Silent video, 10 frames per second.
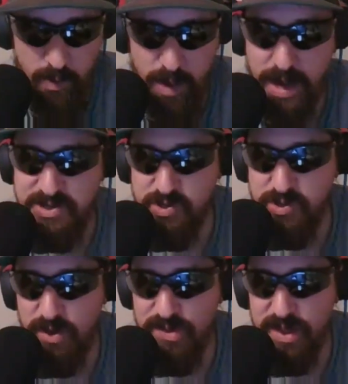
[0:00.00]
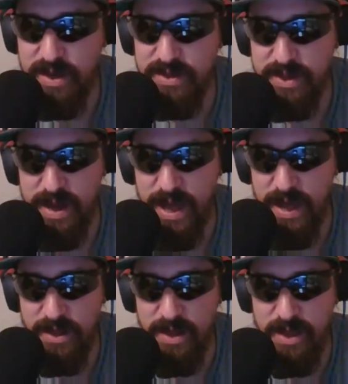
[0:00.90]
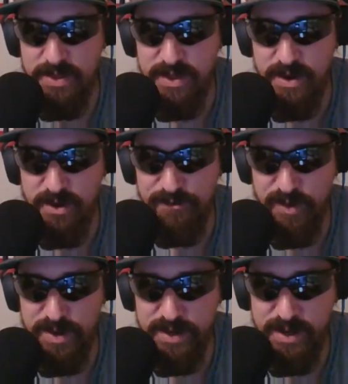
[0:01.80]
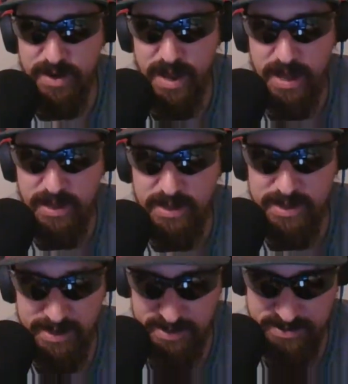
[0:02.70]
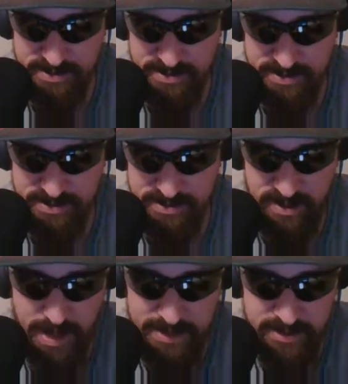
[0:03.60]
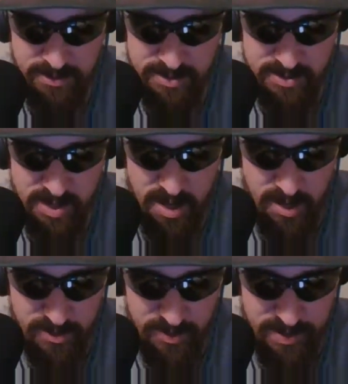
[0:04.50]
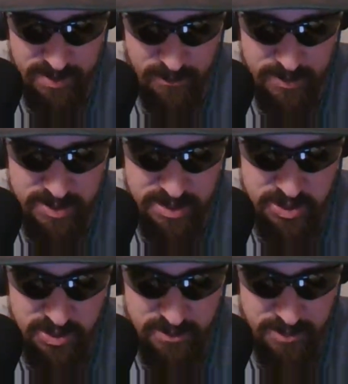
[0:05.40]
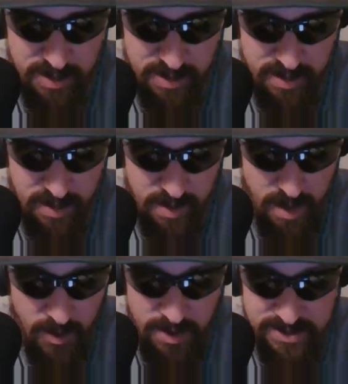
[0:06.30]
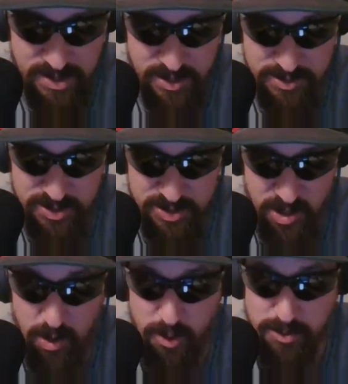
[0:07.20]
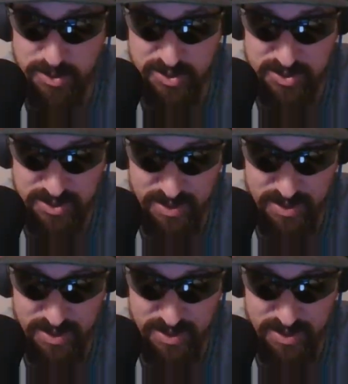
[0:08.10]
well, I do know that our friend here, Alec, is lactose intolerant, which he shouldn't be. Oh, he's allergic to oats.